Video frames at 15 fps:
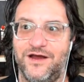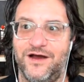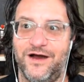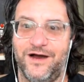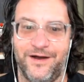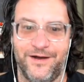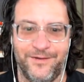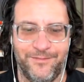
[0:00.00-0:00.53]

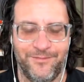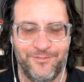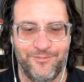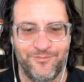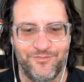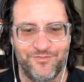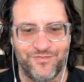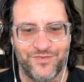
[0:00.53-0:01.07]

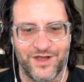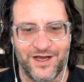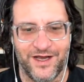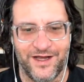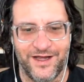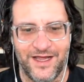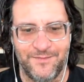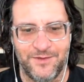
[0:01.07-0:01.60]

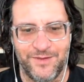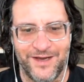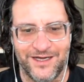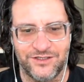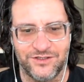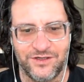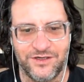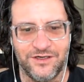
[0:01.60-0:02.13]
Amy
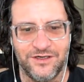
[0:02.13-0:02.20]
Batchelor.